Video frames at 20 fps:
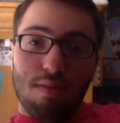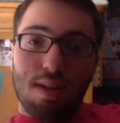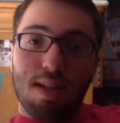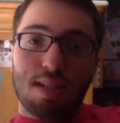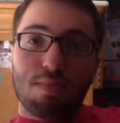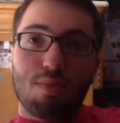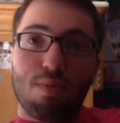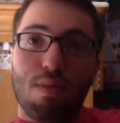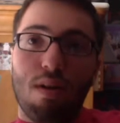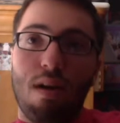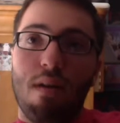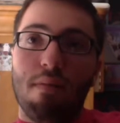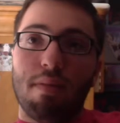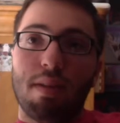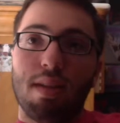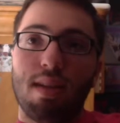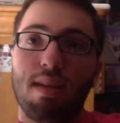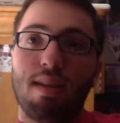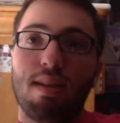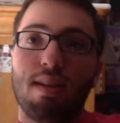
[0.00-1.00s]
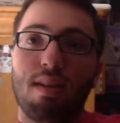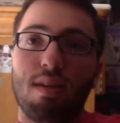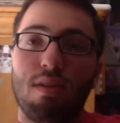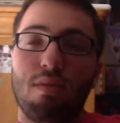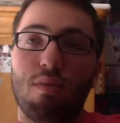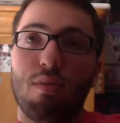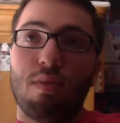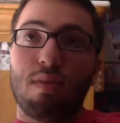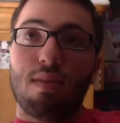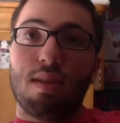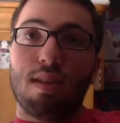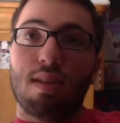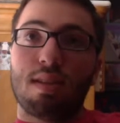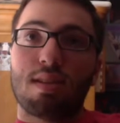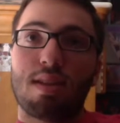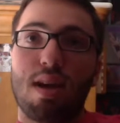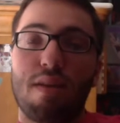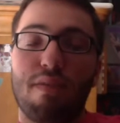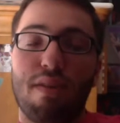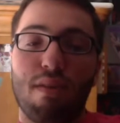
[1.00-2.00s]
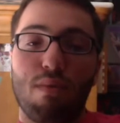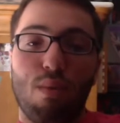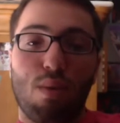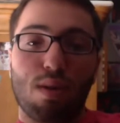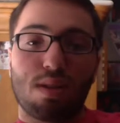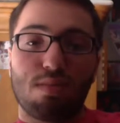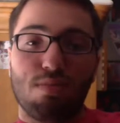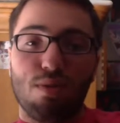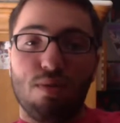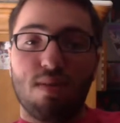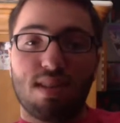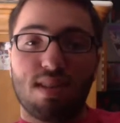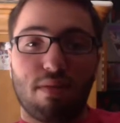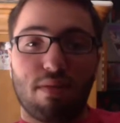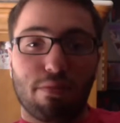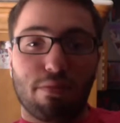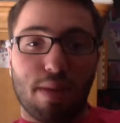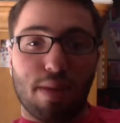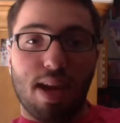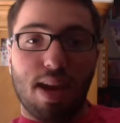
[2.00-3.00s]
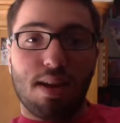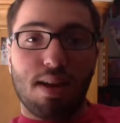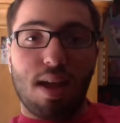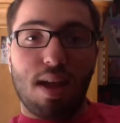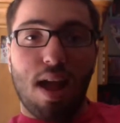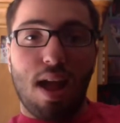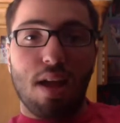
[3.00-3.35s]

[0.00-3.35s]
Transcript: It's probably in the top five worst movies ever made.